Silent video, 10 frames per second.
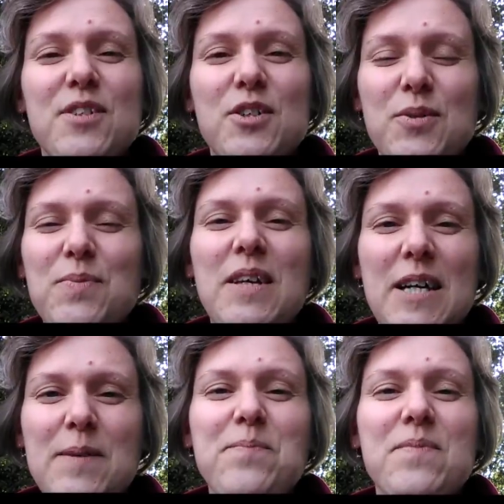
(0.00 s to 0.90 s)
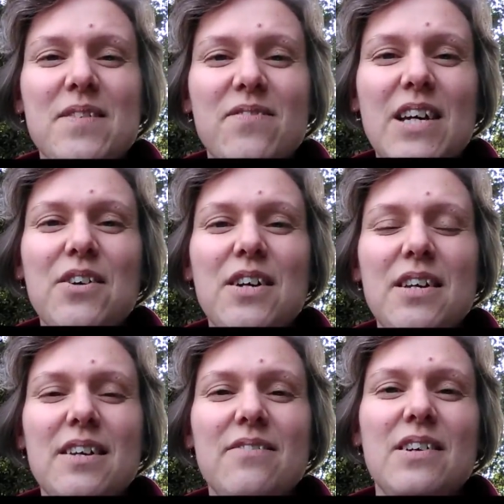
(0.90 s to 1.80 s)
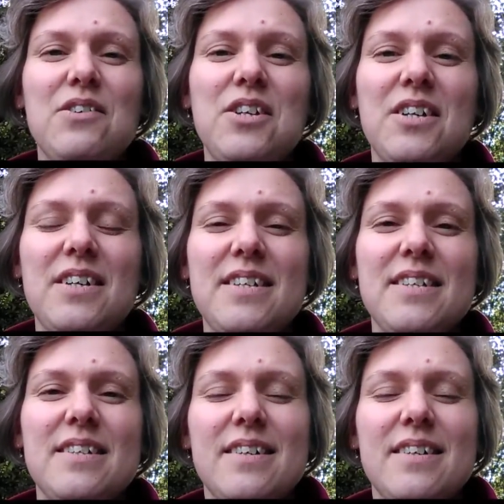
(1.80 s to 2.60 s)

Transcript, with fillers: So yeah, very, very nice.